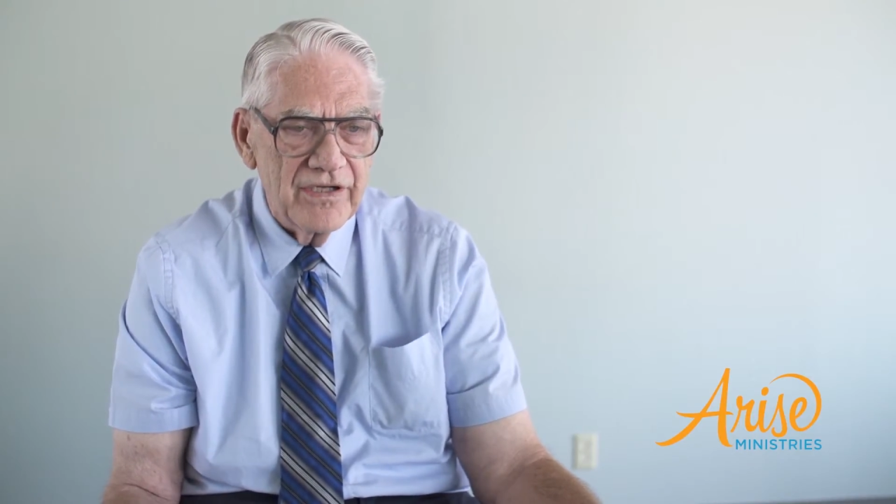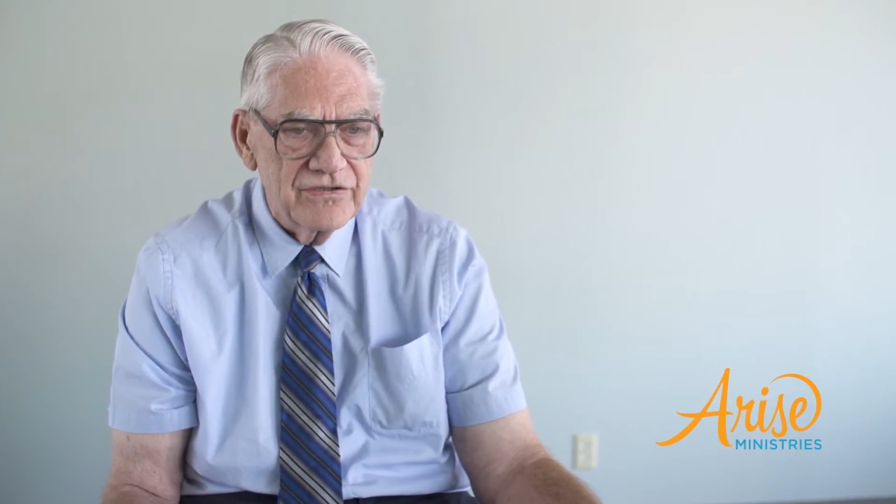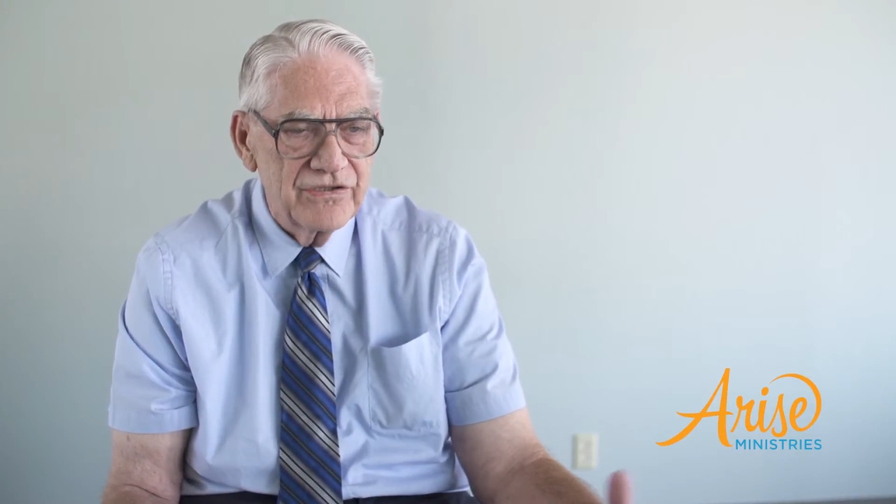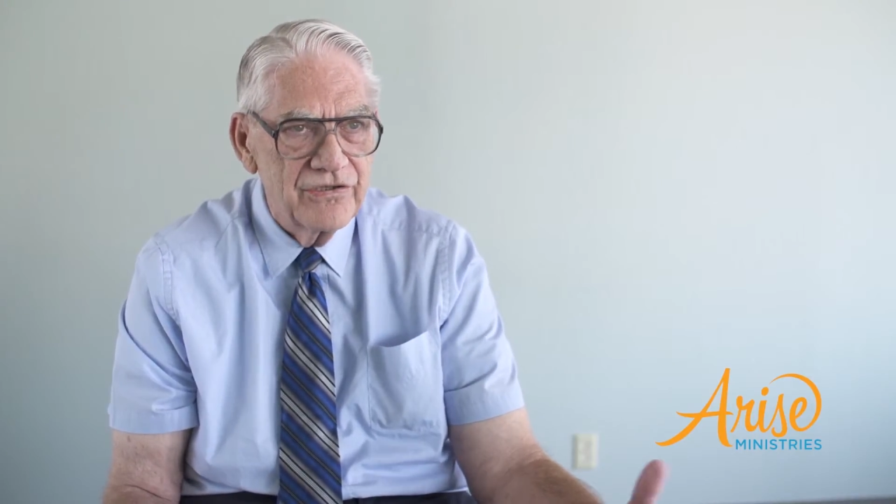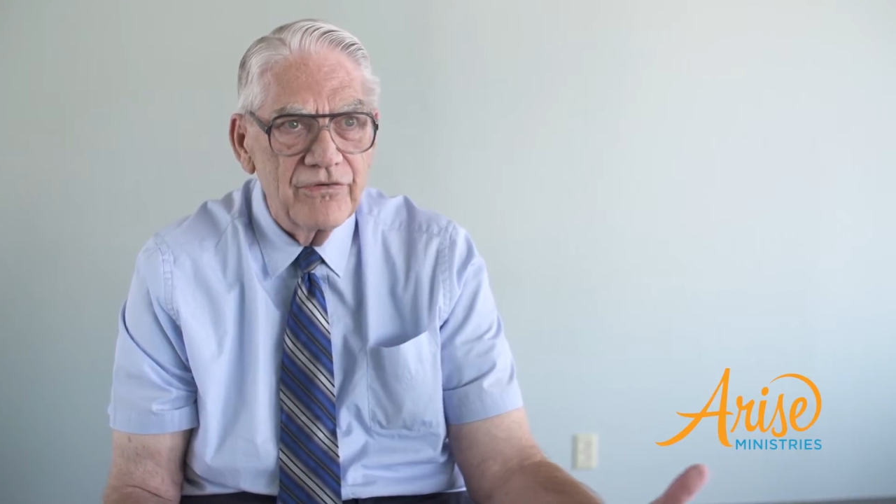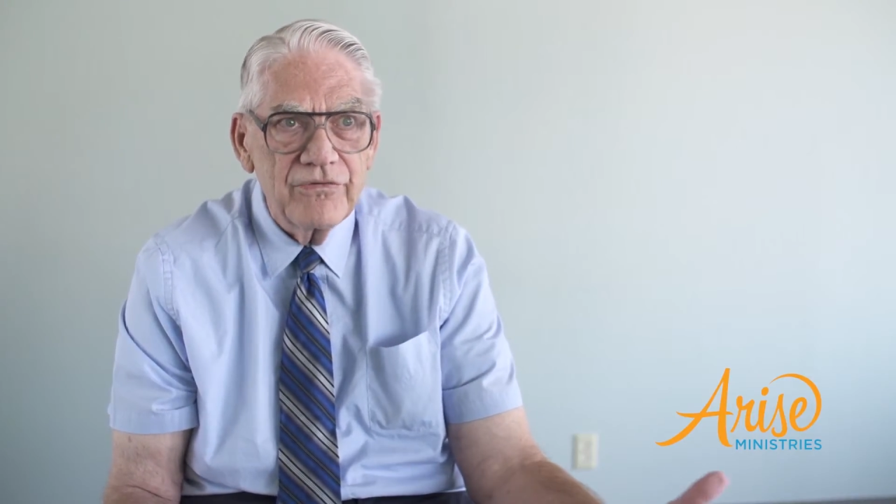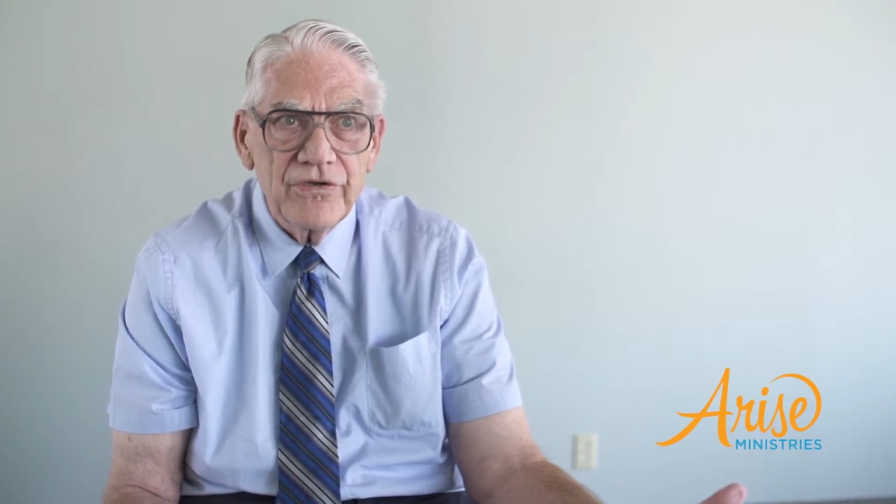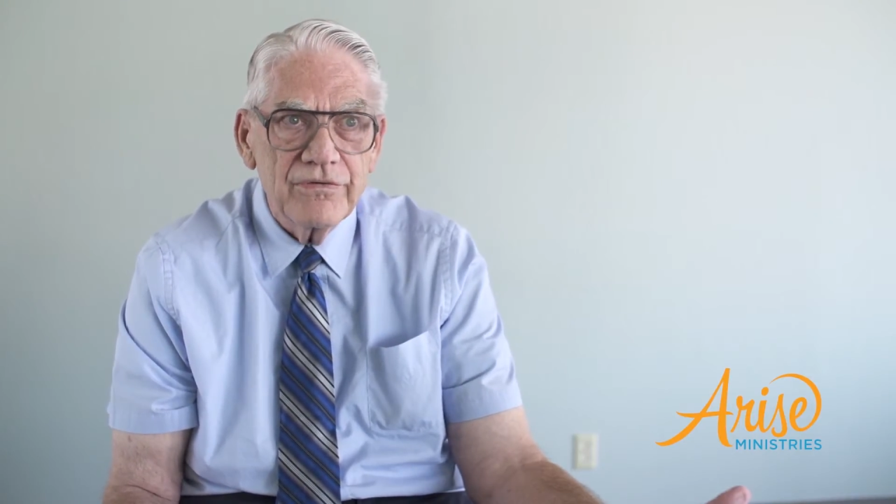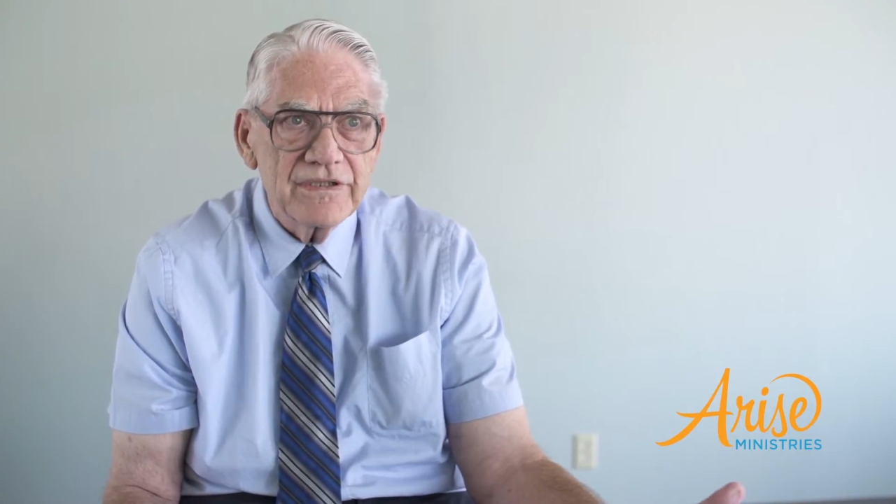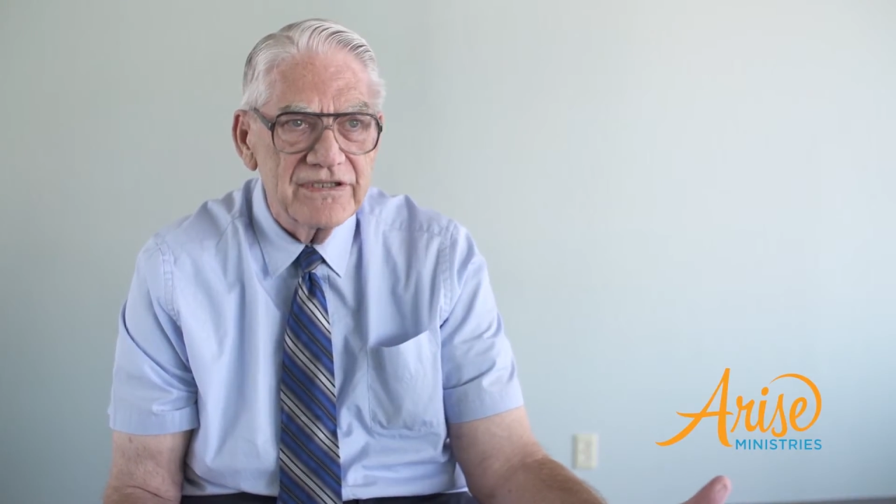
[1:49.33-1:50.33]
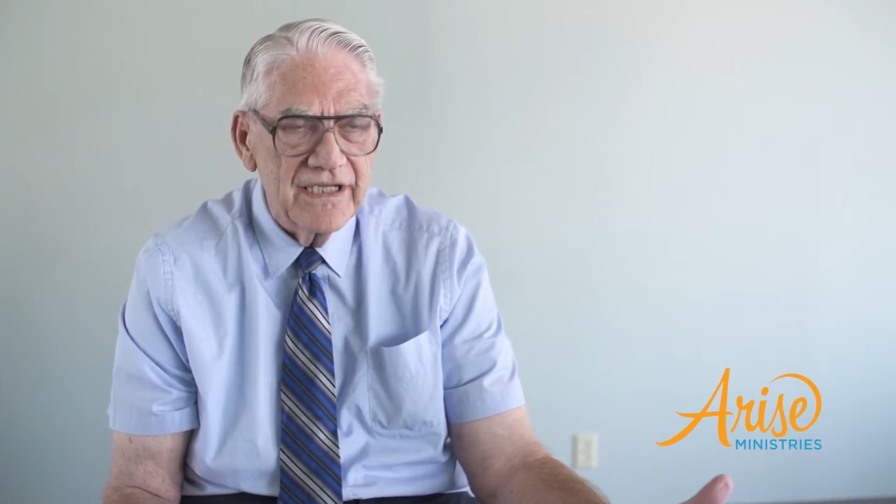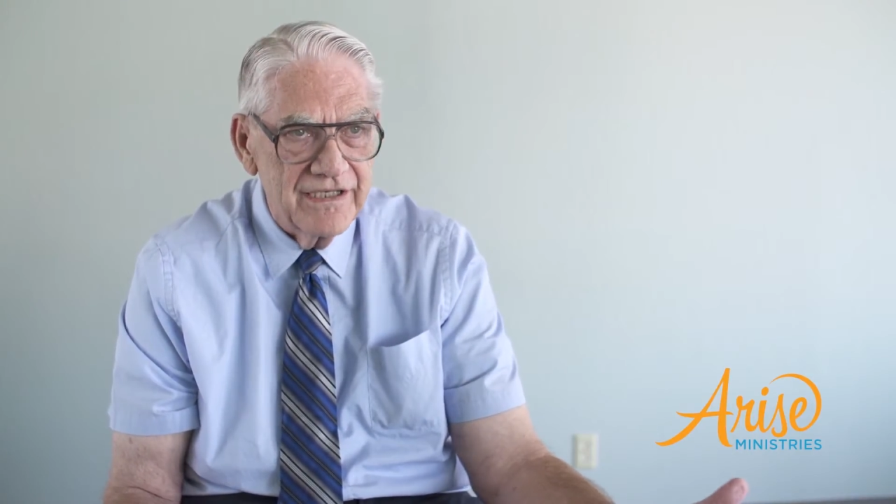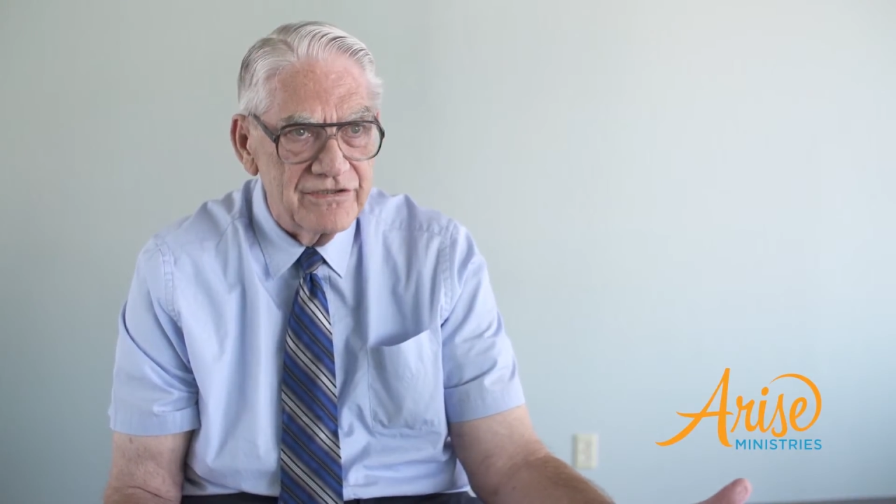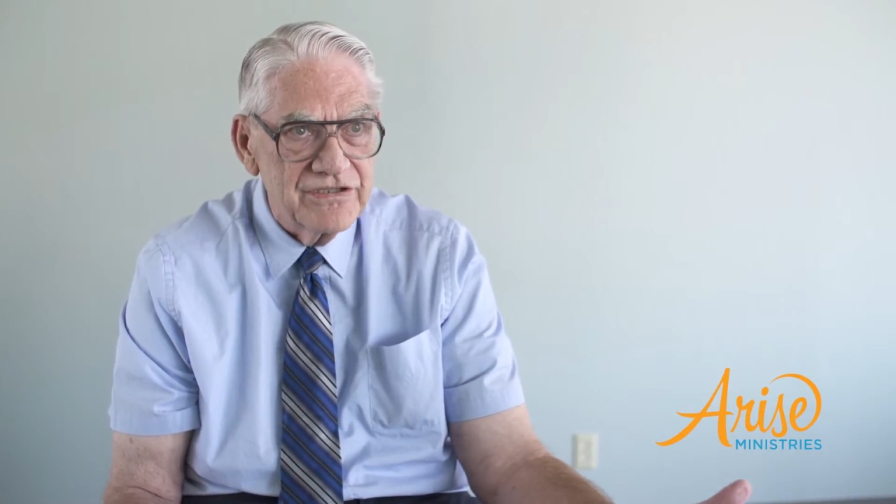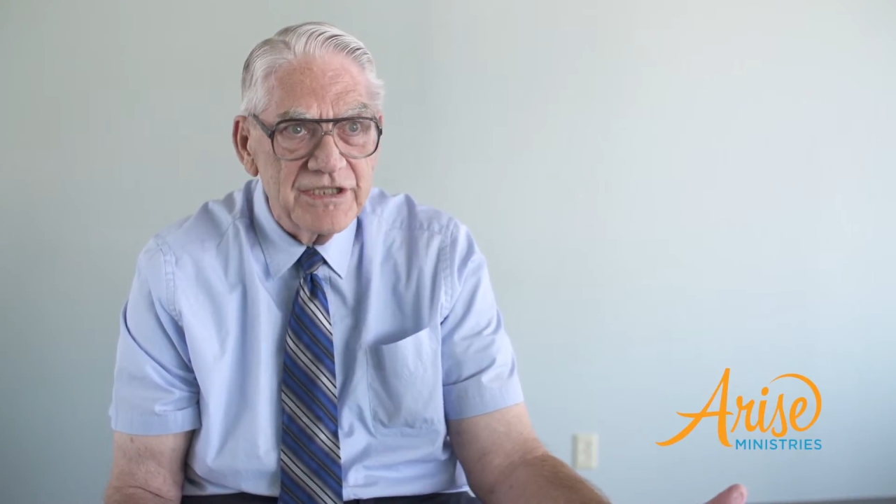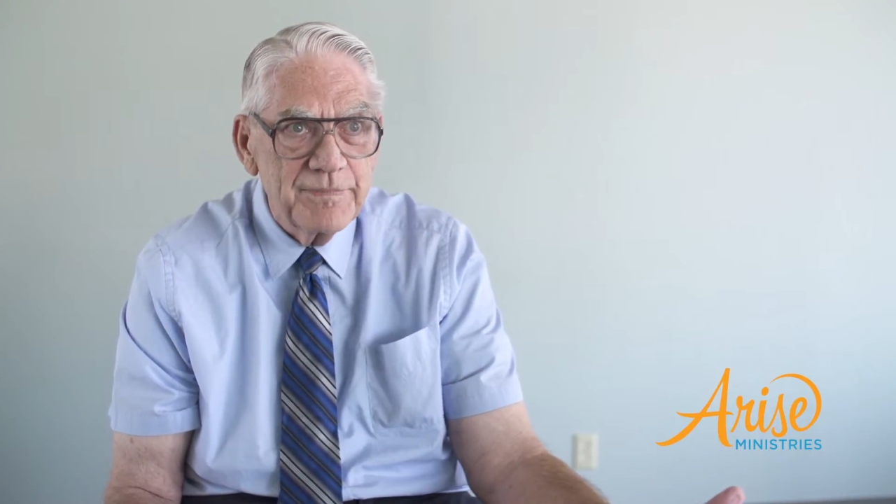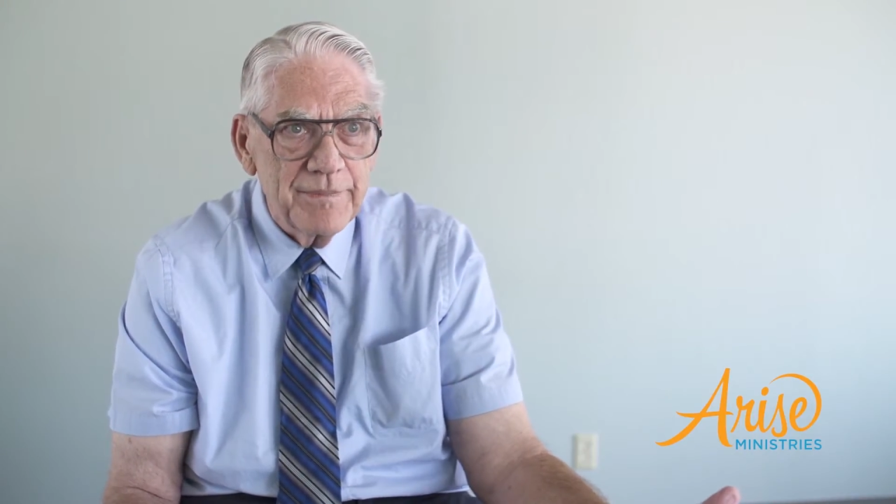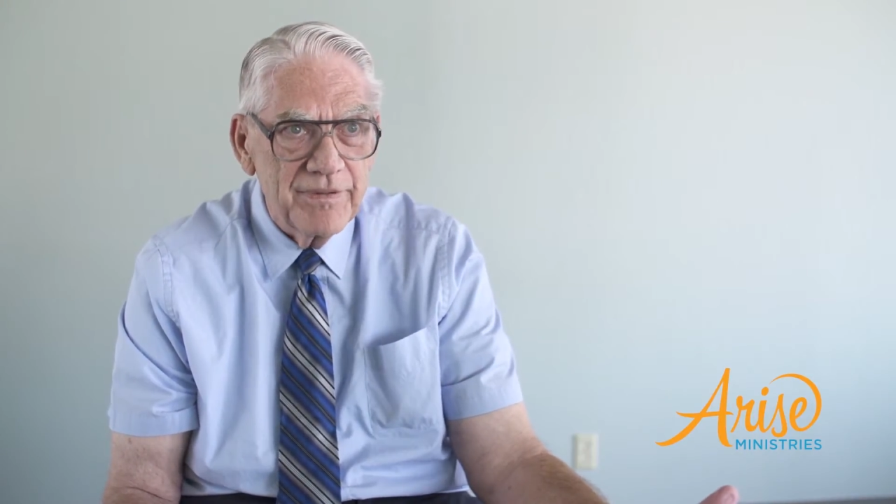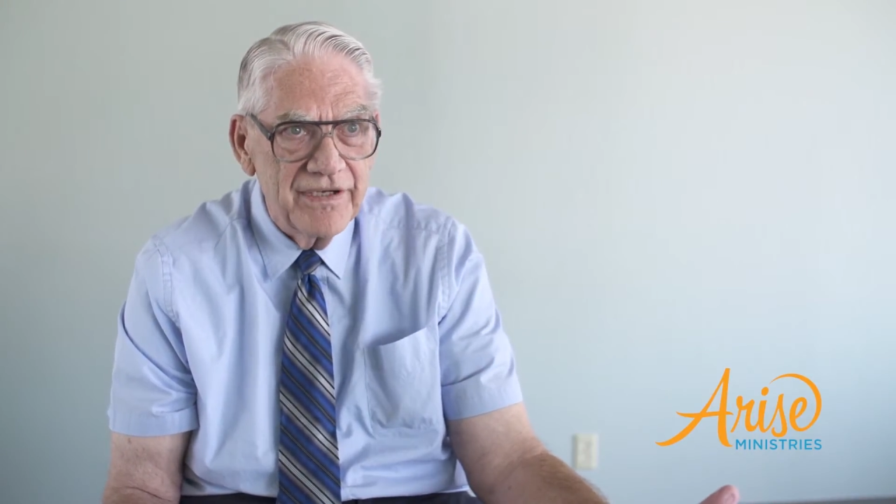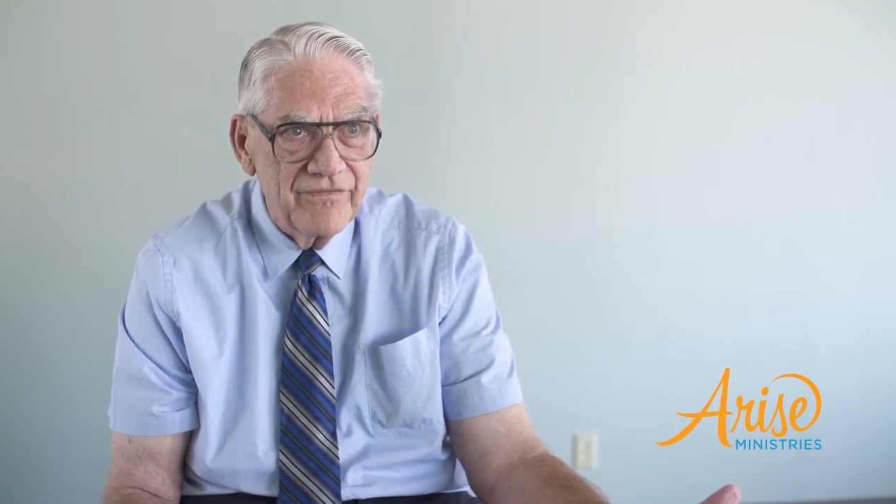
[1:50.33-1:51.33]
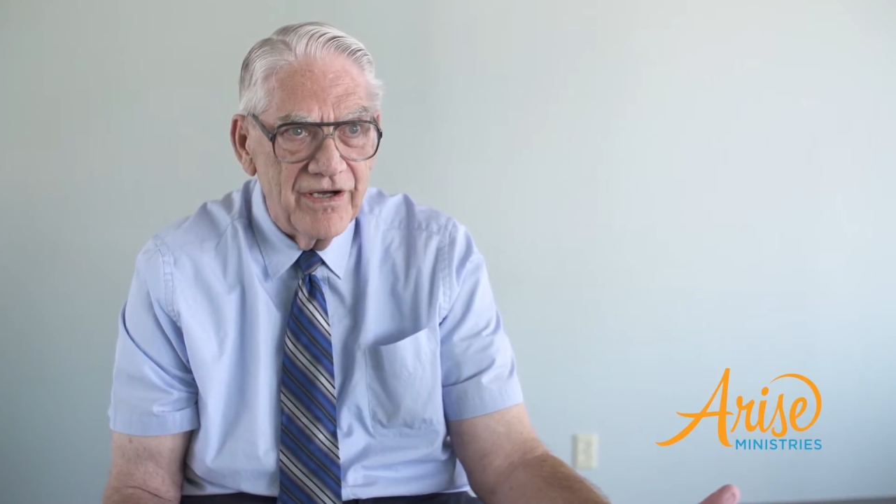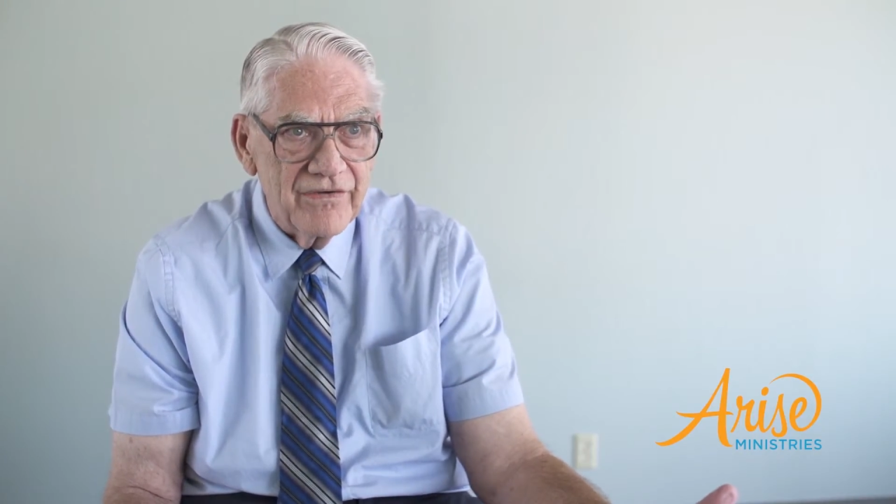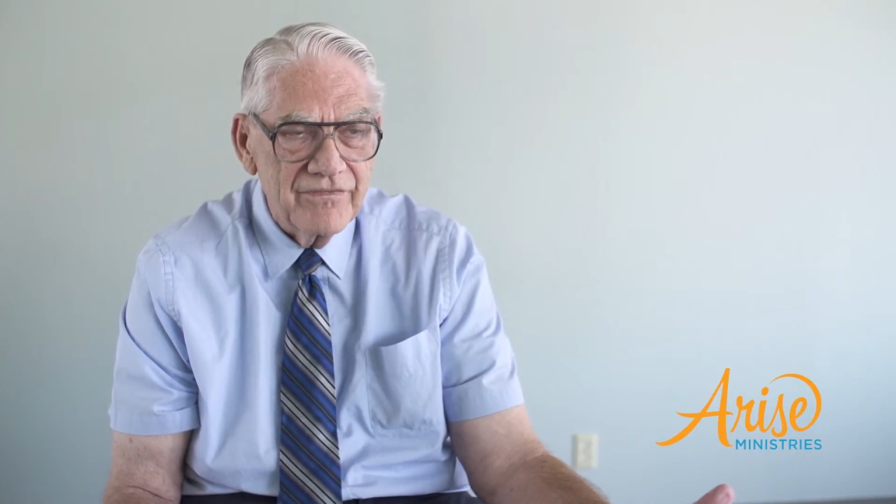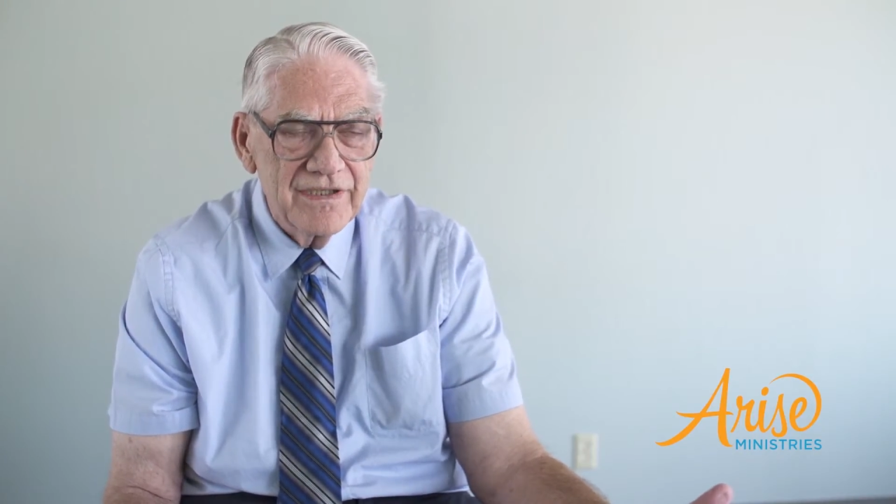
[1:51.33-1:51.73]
That's 2, 2, and 6. There's 6 people involved.